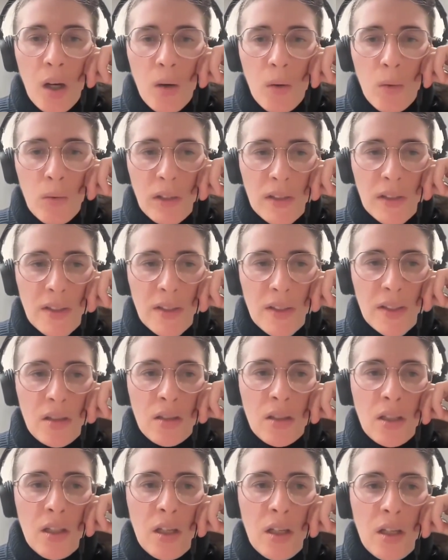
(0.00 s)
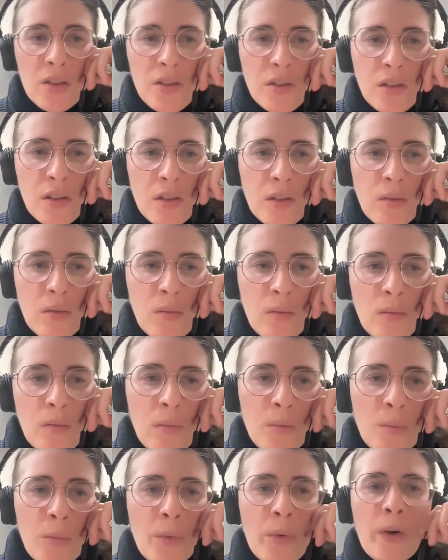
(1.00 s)
Wilson Stone
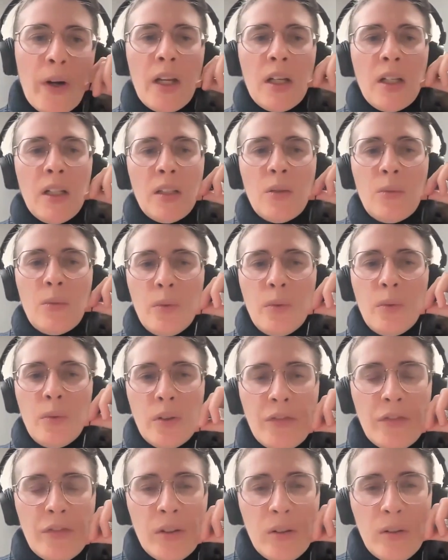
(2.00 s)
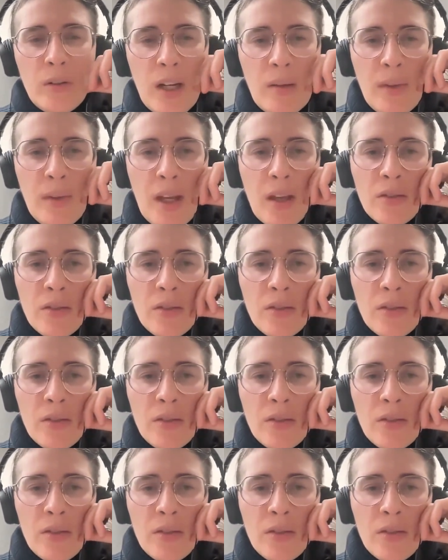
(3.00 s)
Memorial Award from MD